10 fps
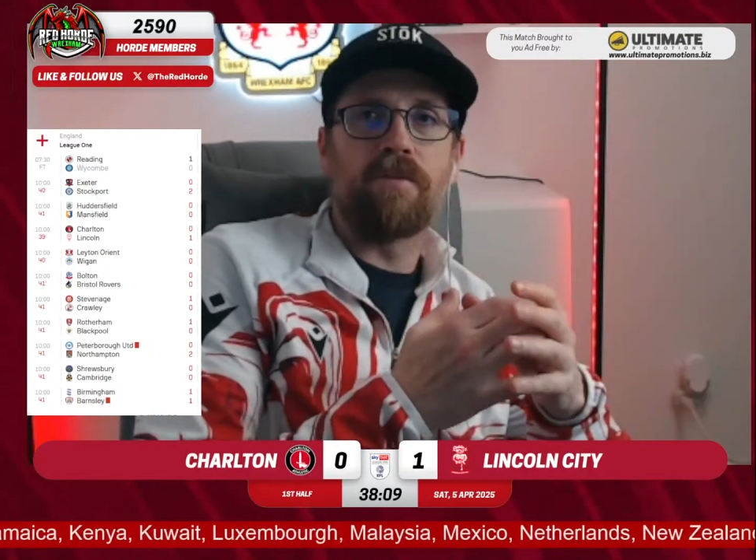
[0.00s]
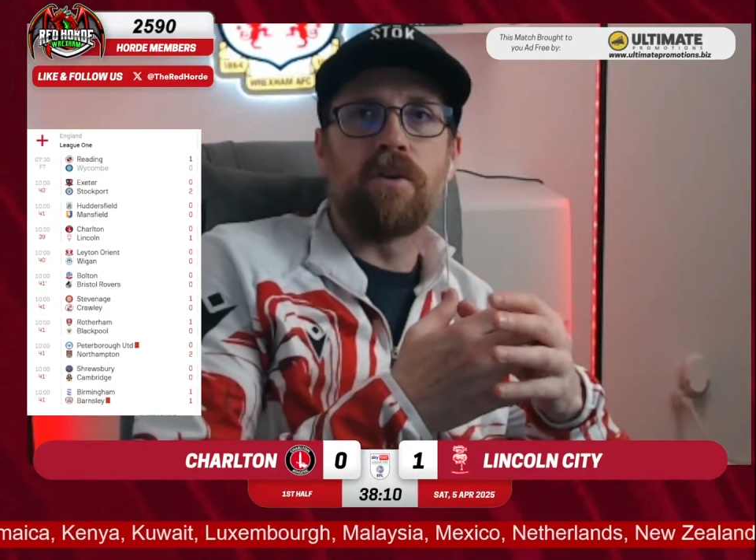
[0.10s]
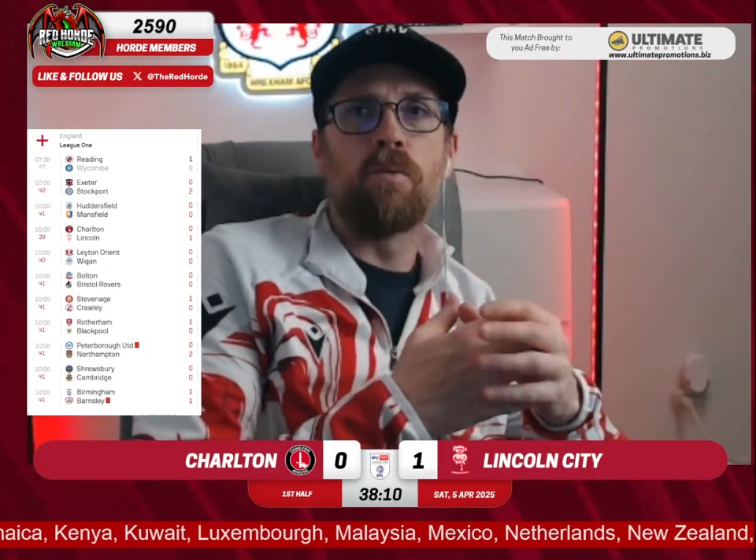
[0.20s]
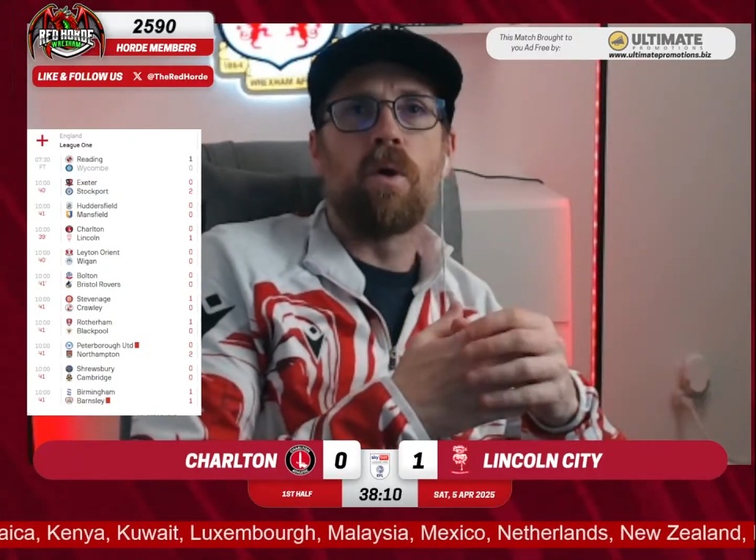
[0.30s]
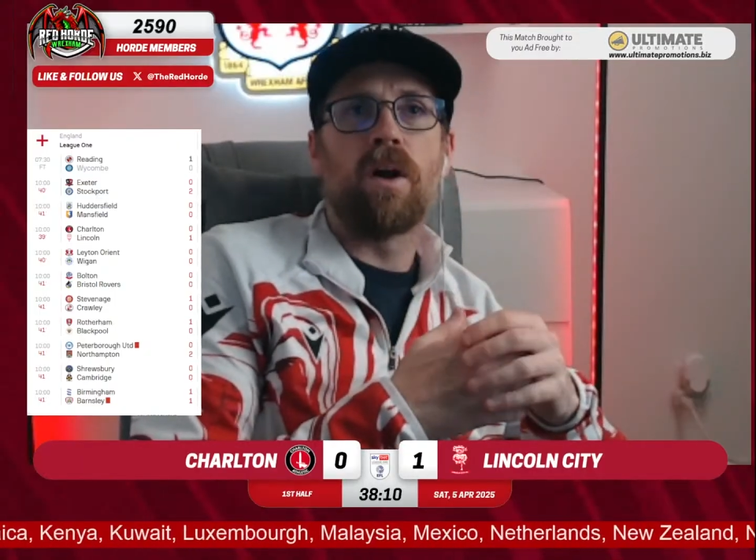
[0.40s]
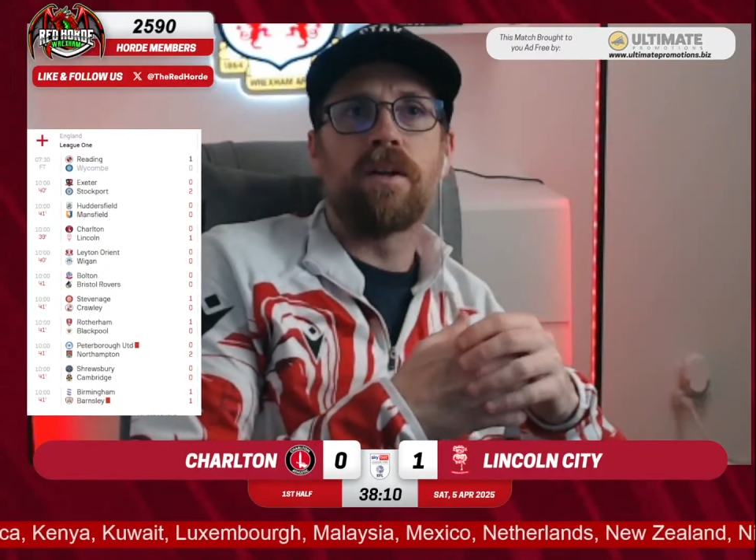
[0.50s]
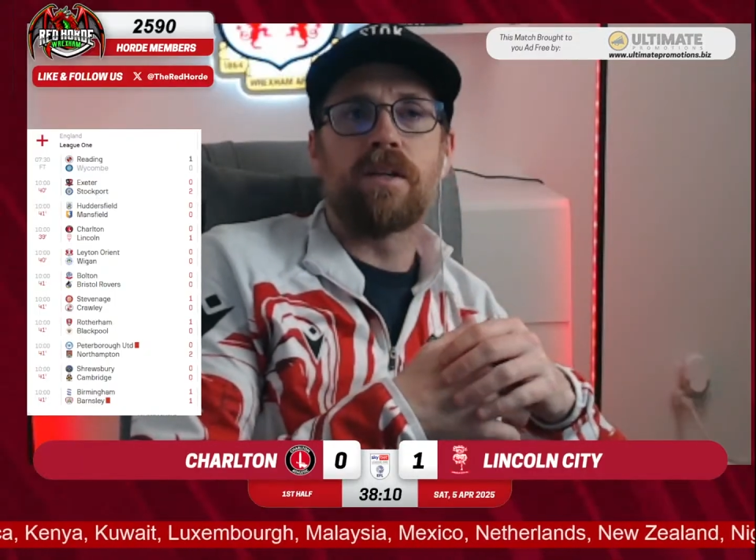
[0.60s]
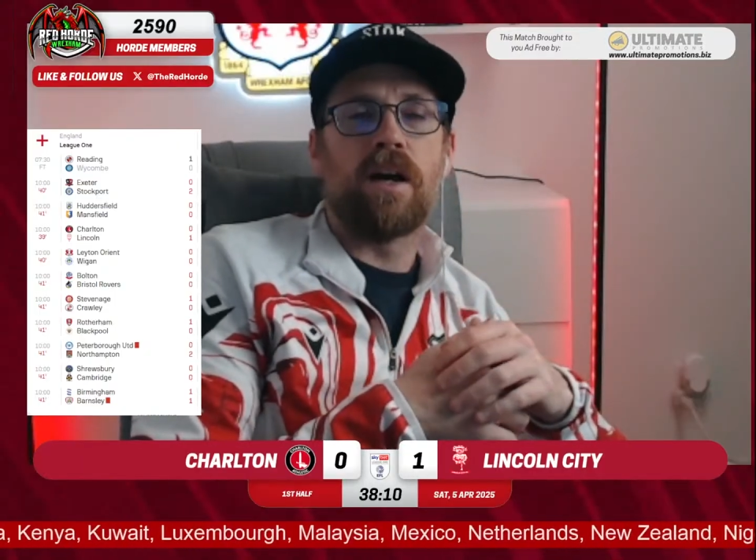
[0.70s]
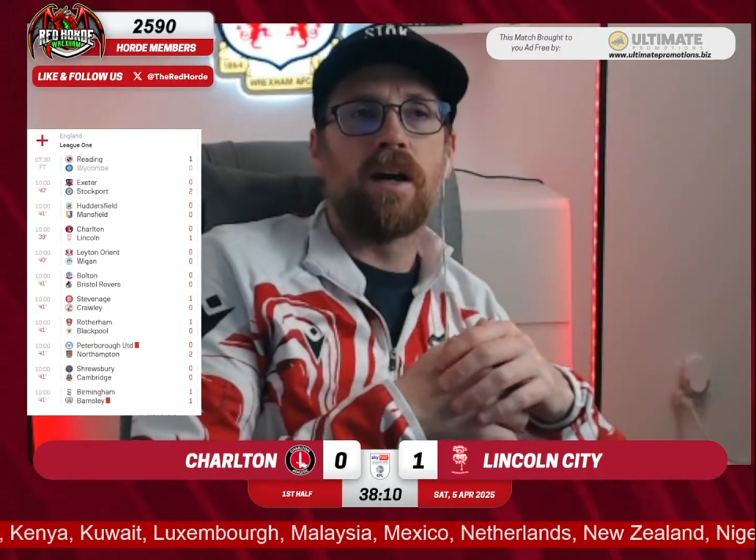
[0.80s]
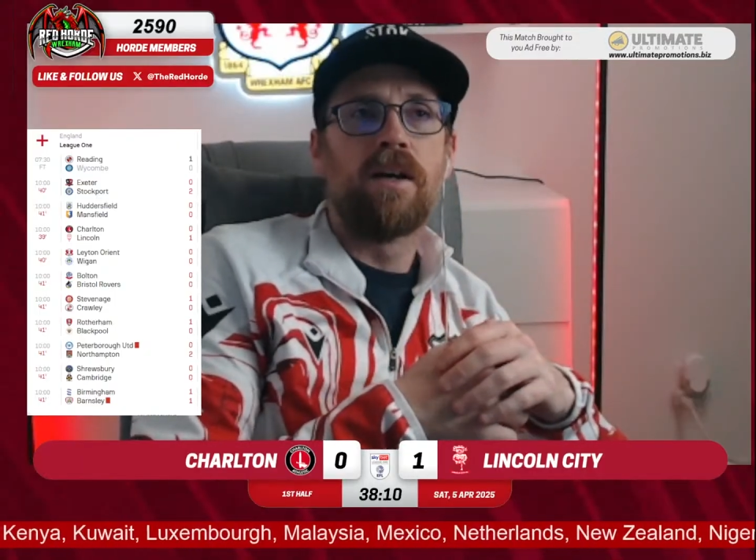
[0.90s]
If you want,
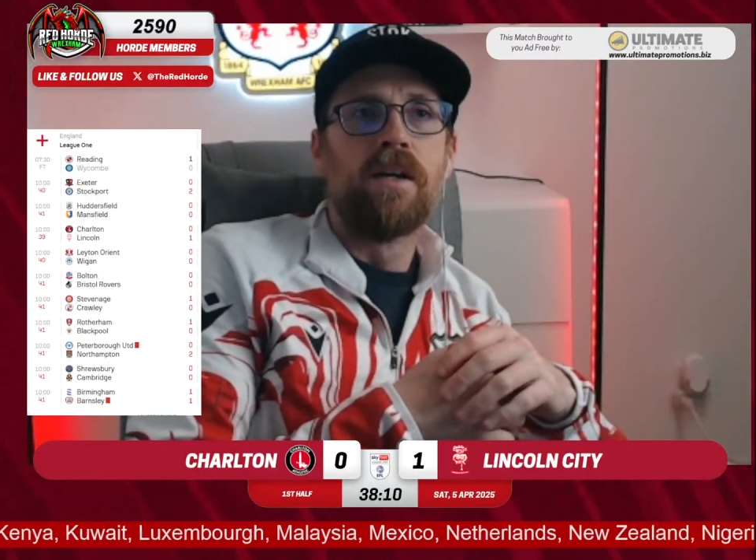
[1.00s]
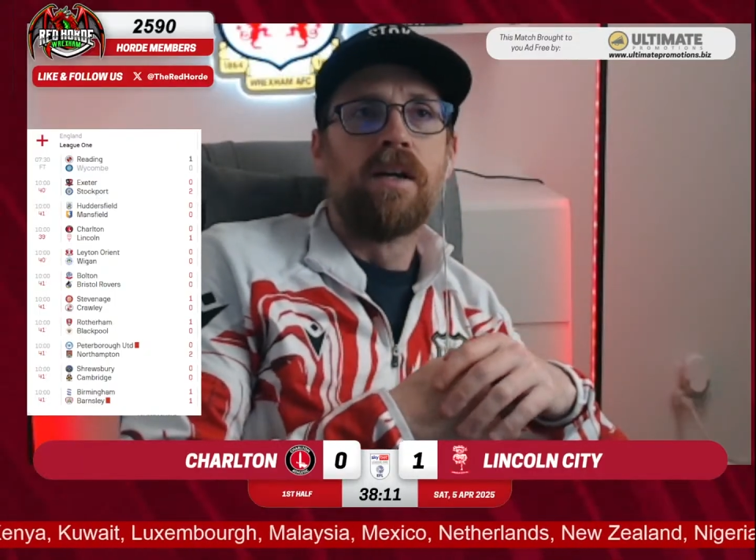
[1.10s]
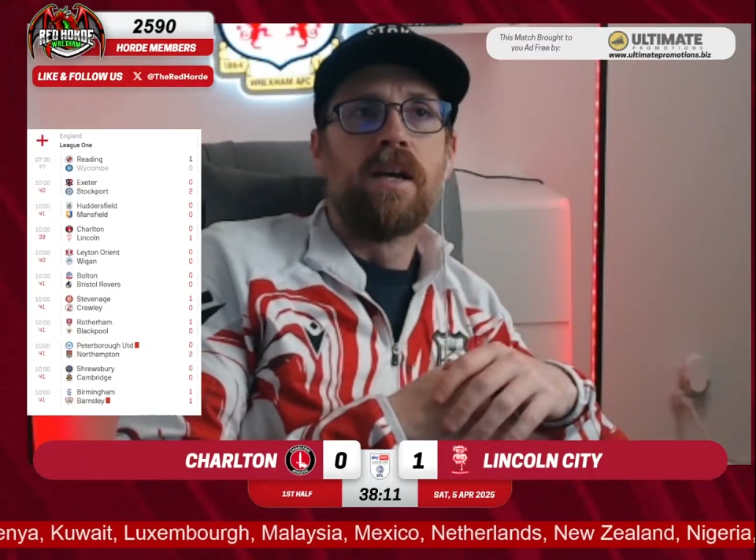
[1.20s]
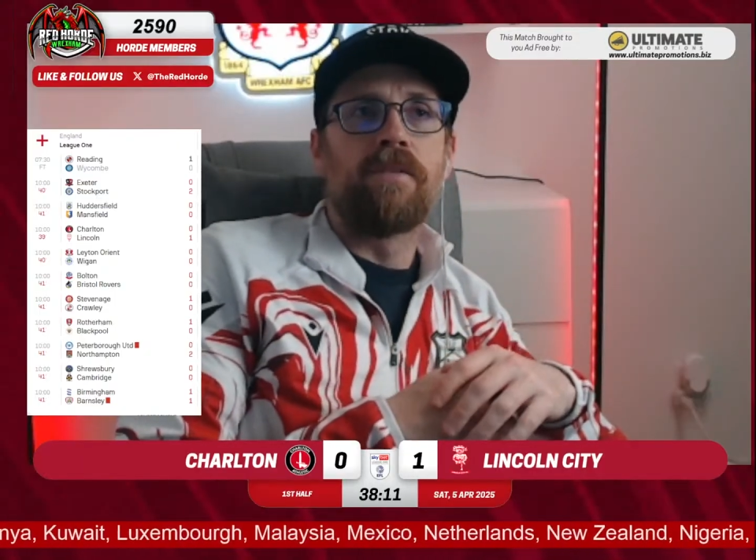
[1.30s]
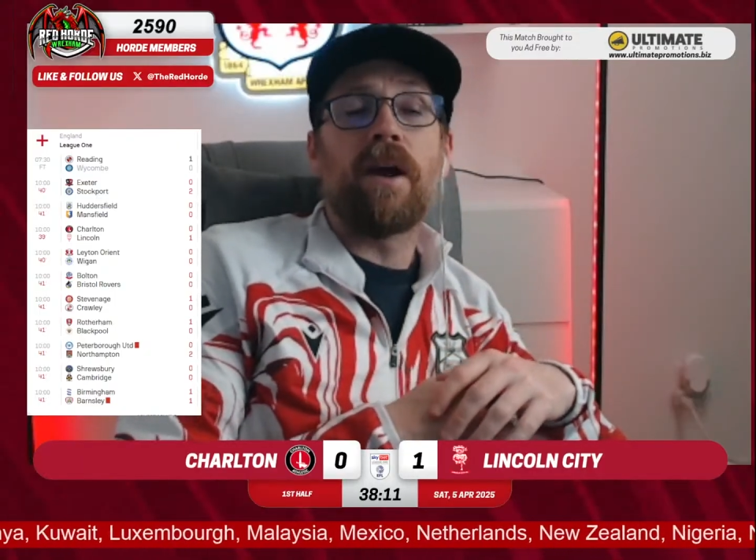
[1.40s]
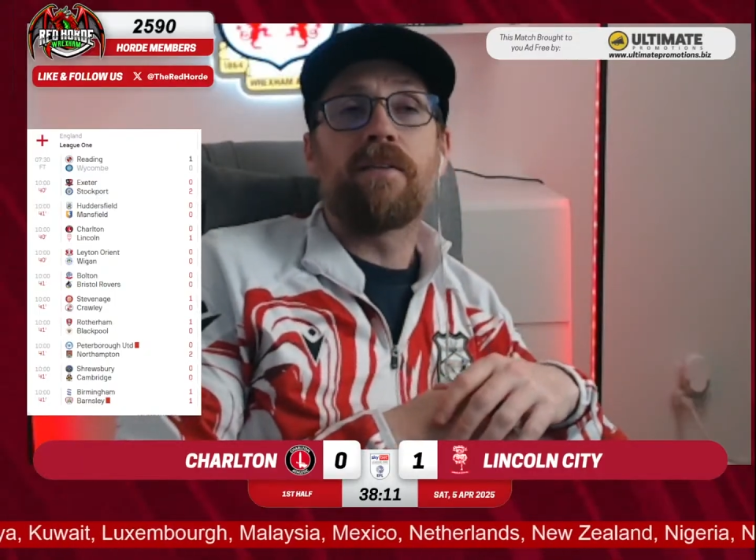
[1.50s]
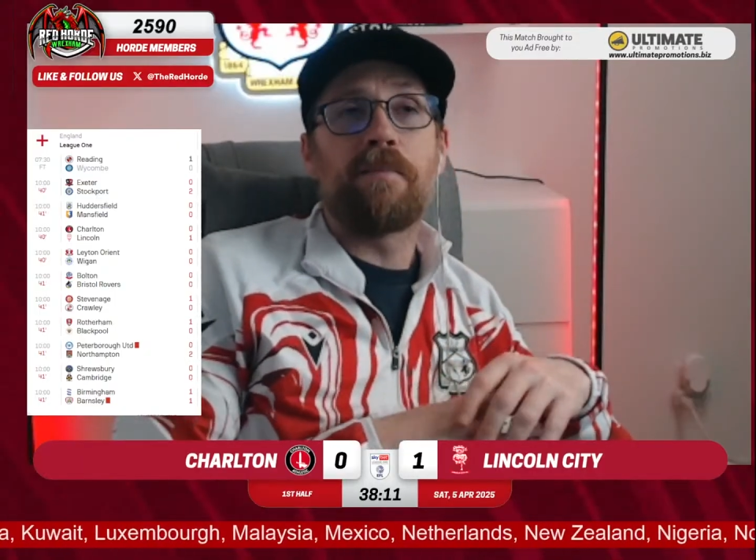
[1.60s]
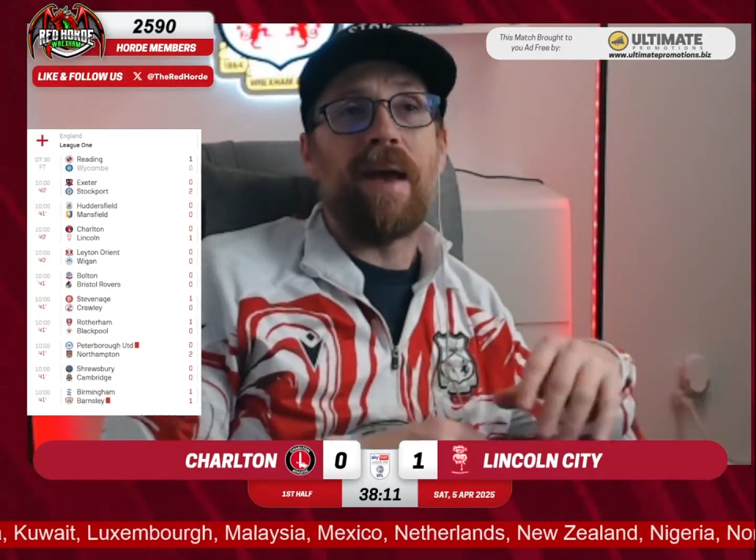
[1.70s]
if you're having a